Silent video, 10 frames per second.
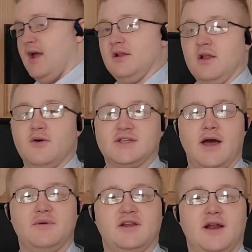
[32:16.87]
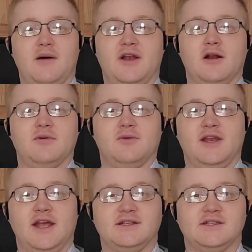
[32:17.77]
And the lowest common denominator
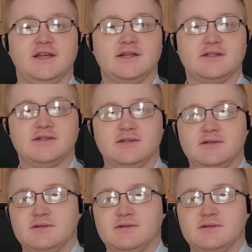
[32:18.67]
between 8 and 6,